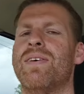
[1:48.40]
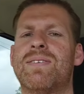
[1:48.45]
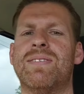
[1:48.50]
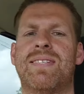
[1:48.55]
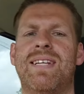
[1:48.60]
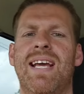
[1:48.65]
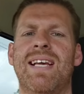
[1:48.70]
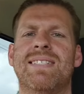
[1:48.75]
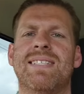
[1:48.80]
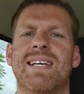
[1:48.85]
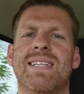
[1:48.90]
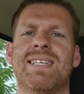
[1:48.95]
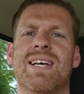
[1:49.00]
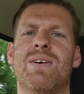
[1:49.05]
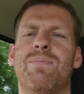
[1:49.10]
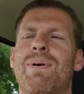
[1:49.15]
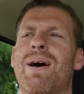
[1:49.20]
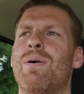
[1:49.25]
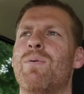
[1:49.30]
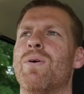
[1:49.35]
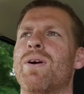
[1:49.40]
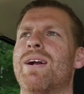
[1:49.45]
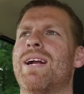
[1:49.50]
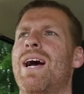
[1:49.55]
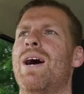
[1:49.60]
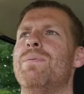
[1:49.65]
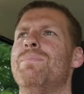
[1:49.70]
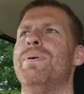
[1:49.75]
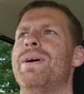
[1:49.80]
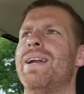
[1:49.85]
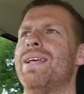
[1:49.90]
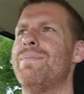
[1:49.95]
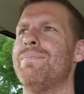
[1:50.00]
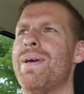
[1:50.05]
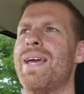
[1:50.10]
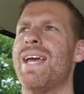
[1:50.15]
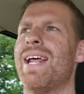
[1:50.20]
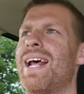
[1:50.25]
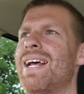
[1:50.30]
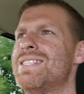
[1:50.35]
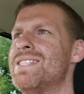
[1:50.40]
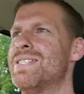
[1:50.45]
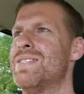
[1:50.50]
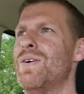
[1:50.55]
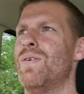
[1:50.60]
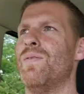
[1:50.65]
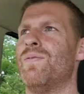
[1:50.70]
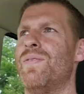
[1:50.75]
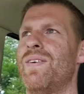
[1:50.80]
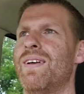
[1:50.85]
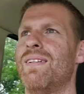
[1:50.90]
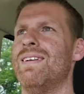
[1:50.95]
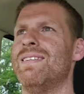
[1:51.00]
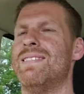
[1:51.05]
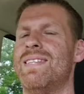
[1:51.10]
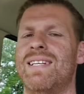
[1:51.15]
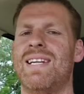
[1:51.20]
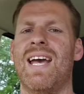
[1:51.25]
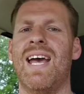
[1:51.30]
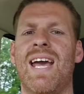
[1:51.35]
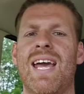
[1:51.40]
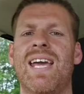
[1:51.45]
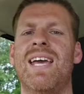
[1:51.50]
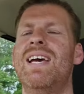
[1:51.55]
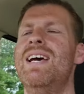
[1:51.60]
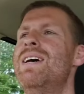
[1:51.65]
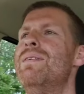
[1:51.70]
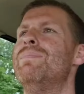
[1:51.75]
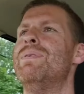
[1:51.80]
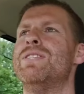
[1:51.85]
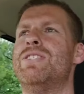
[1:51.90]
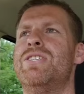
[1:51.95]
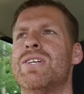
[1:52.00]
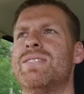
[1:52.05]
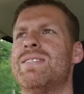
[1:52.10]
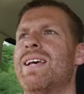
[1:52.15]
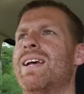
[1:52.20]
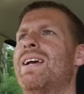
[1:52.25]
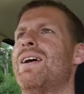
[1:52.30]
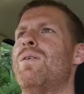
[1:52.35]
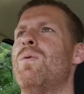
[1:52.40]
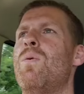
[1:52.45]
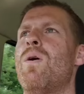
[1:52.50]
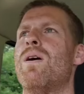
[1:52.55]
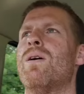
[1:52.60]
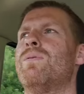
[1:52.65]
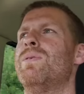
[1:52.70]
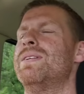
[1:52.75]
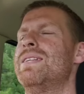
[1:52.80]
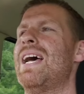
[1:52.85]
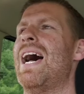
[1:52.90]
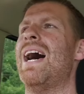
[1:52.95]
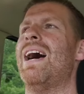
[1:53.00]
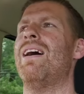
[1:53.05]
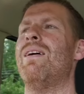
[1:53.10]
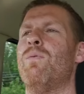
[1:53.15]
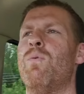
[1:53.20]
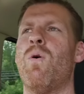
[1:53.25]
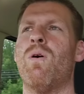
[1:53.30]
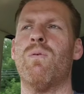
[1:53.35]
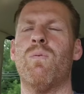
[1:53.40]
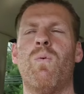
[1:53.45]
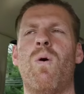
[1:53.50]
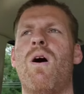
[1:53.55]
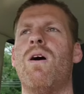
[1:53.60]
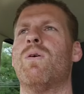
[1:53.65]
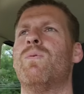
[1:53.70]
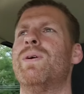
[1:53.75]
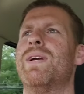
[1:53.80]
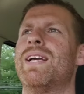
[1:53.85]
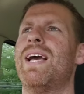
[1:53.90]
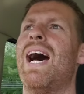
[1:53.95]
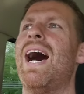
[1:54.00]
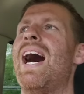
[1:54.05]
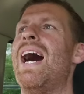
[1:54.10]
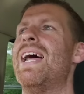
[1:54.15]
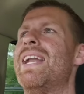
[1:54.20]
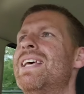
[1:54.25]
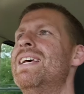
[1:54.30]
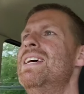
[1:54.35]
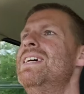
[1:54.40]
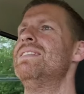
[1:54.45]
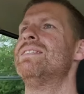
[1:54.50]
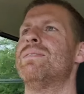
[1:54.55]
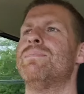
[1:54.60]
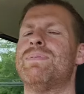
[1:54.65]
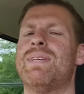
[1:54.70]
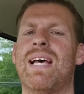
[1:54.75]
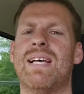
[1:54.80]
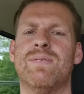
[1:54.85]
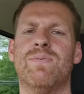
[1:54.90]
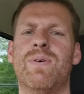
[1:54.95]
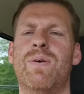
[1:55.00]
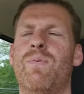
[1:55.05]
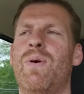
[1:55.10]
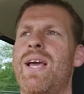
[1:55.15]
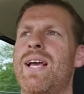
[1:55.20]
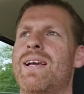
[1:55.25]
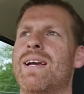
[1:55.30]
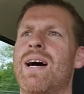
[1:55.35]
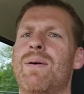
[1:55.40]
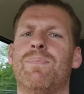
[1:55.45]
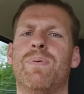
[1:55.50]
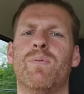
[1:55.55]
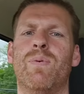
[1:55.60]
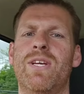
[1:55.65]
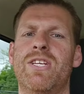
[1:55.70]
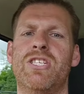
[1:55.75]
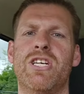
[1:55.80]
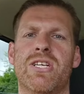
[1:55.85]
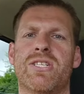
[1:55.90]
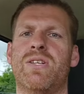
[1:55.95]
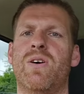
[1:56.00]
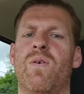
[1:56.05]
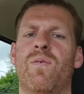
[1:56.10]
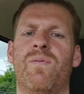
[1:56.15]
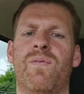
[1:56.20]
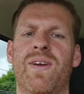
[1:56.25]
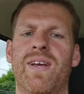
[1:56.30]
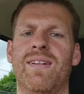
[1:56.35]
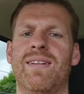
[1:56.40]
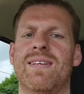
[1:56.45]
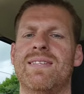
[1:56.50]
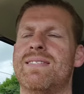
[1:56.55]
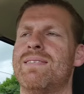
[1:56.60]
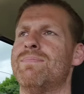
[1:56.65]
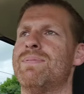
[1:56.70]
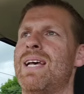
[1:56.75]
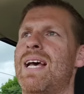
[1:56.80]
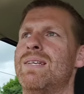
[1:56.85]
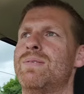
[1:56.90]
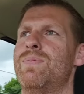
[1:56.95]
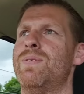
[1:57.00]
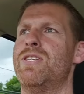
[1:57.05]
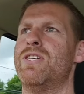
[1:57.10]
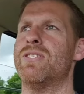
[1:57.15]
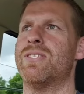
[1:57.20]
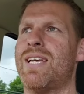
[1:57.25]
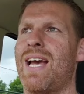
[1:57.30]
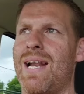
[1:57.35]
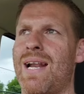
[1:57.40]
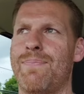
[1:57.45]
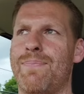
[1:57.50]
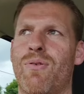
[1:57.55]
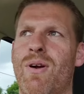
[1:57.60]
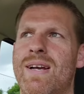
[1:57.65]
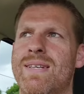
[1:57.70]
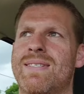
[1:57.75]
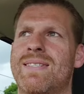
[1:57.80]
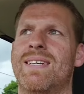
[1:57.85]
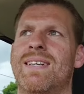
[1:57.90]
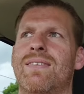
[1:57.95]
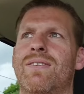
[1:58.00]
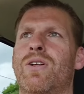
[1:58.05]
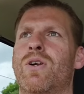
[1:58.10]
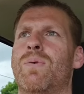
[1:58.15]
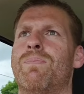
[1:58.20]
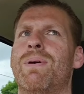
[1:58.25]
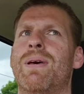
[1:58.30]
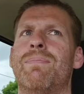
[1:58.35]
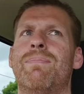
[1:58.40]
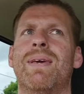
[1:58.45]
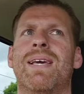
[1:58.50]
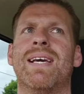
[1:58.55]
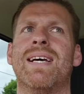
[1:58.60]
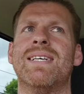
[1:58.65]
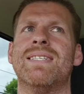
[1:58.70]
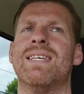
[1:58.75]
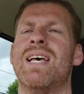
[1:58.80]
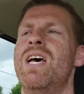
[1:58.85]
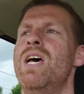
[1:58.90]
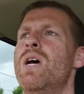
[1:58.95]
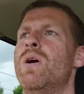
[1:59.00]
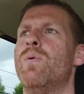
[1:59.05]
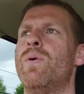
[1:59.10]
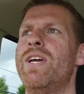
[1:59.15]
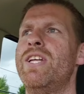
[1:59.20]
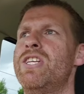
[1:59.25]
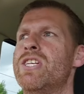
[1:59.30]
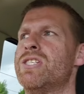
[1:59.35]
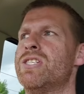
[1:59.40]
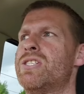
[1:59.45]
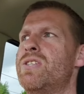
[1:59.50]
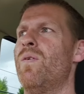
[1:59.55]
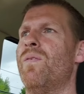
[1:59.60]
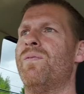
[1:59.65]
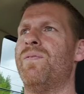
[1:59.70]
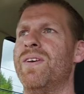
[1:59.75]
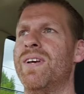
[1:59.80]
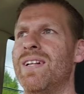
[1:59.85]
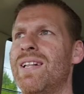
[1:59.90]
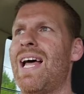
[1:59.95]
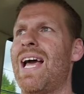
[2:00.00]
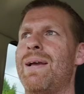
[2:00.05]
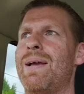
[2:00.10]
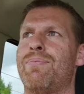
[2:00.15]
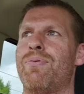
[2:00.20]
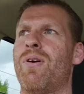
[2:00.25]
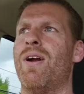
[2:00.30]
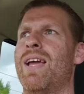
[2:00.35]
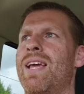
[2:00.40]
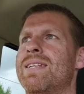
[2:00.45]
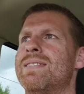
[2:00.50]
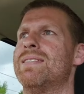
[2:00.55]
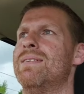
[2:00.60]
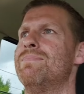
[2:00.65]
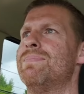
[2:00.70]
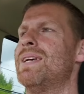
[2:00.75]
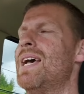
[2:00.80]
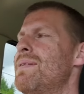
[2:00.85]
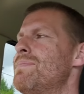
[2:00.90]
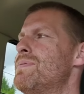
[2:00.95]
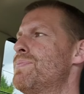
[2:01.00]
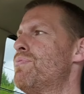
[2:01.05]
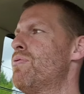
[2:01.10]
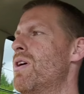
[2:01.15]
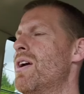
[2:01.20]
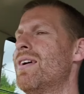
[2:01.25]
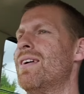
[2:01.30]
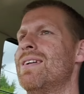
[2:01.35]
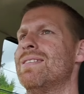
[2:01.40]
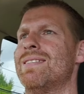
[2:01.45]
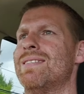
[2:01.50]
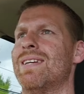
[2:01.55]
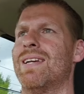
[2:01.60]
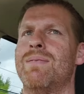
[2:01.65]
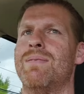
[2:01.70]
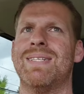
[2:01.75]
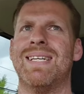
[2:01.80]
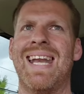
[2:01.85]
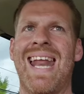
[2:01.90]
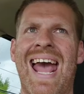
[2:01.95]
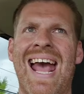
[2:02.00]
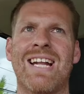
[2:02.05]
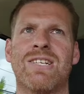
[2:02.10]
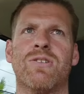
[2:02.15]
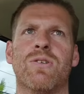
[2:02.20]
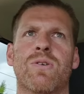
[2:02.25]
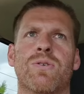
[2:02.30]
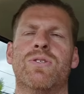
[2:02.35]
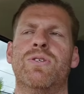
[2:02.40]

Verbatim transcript: there's days I tell my workout buddy, man, I just don't feel it today. But just like our walk with our walk with God, sometimes we wake up and we just don't feel it. Sometimes we just got to press in a little bit because we just don't feel like praying. Sometimes prayer doesn't come natural